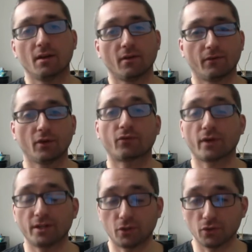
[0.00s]
feel
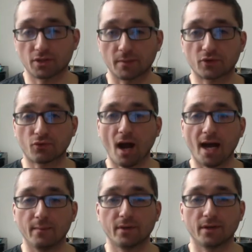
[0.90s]
free to
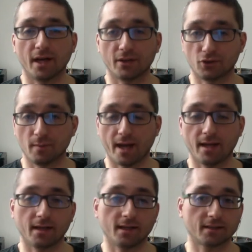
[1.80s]
subscribe to
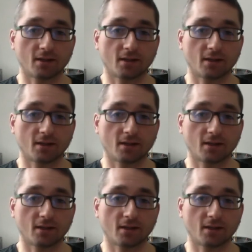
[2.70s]
my